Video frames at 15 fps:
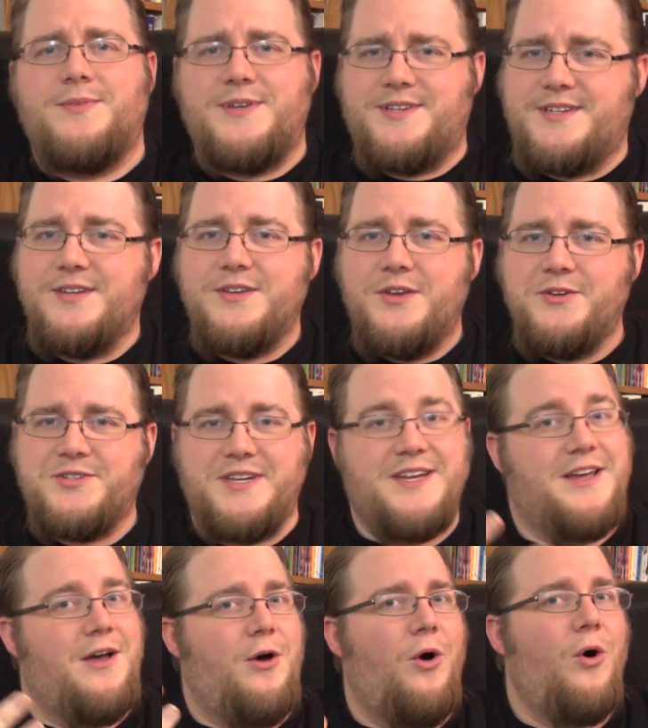up still
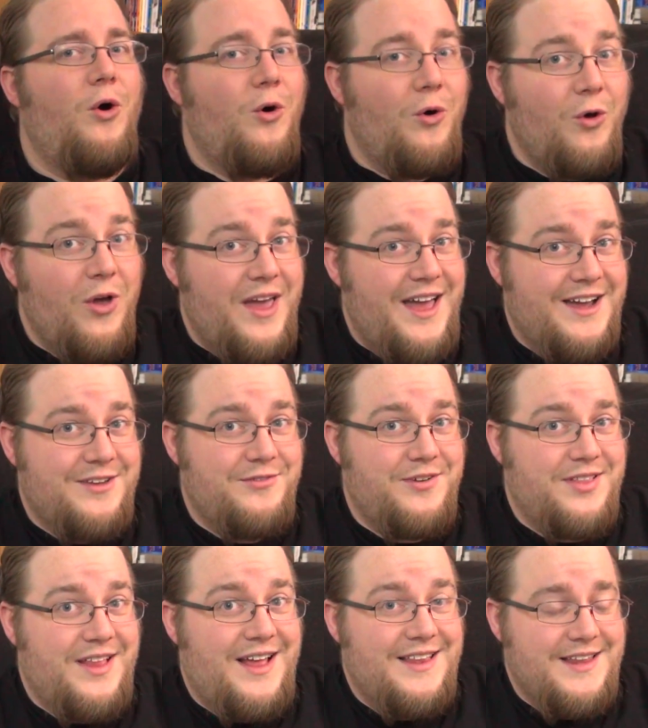using a whole heck of a
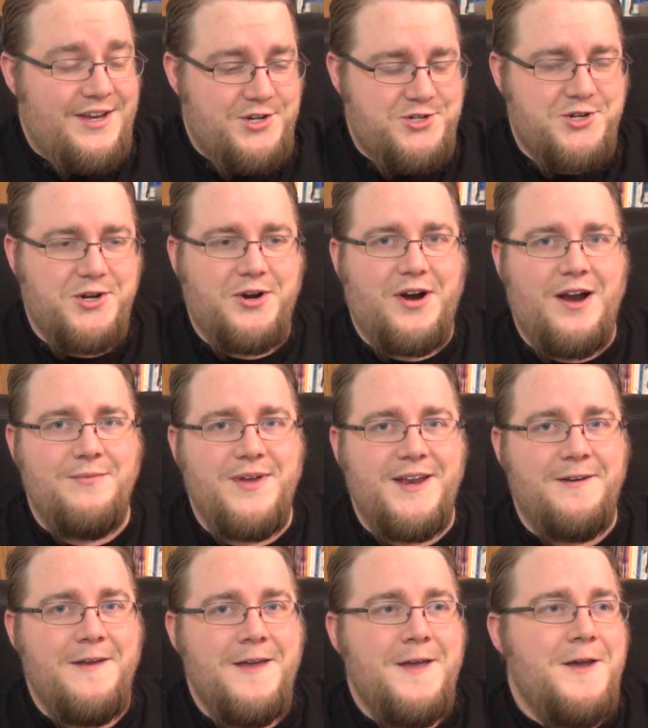lot less sugar. I
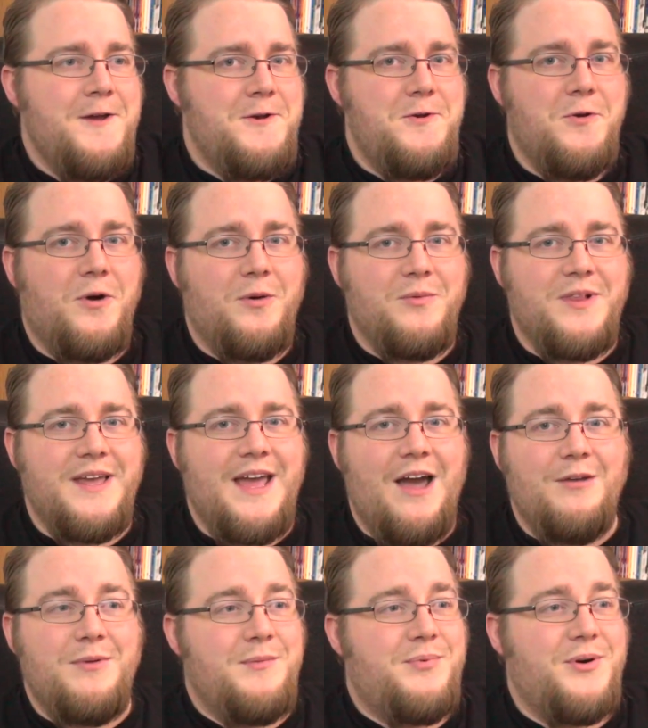mean, normally
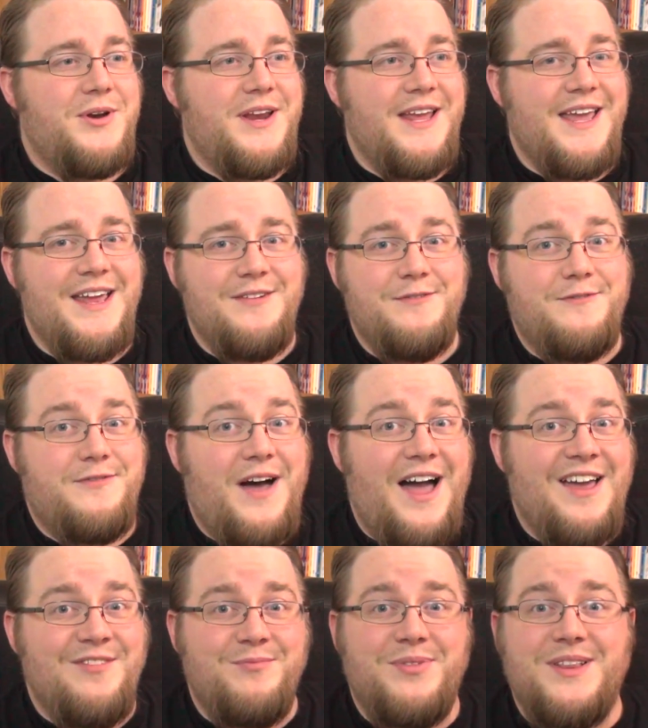I'd be putting in
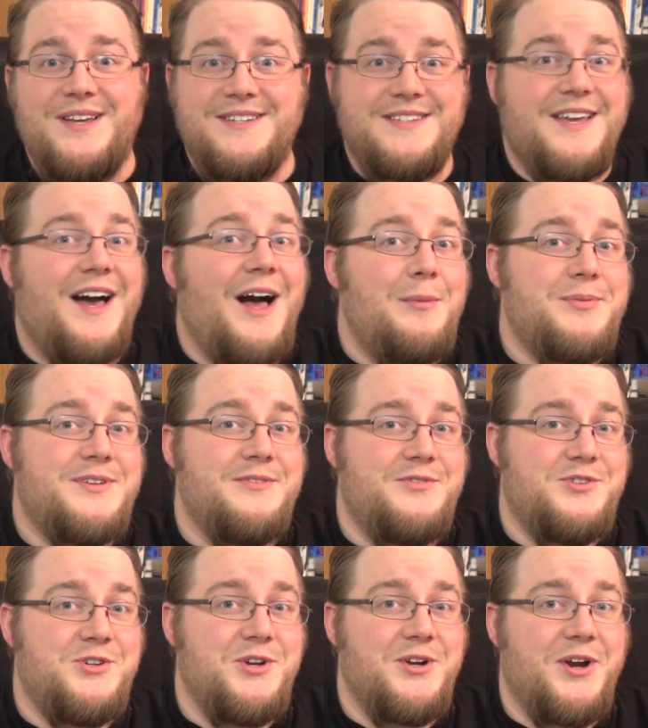5+ cups of
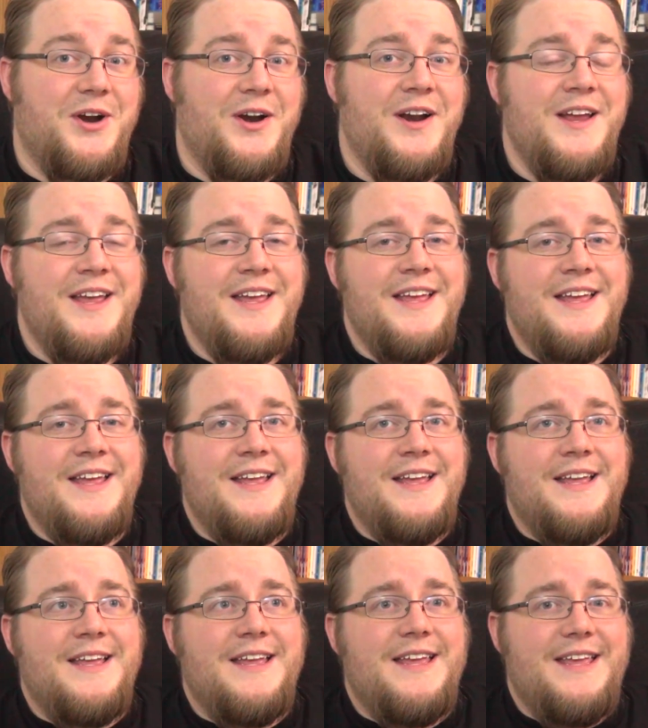sugar
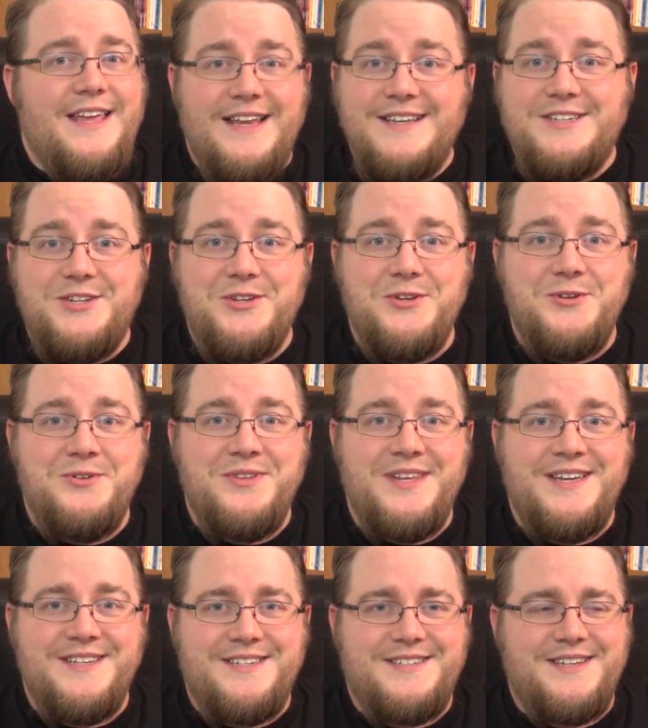into
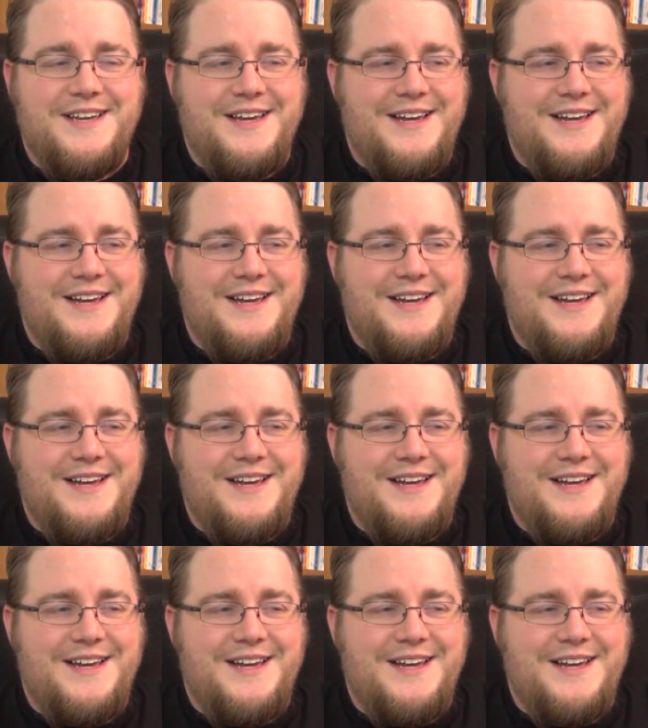this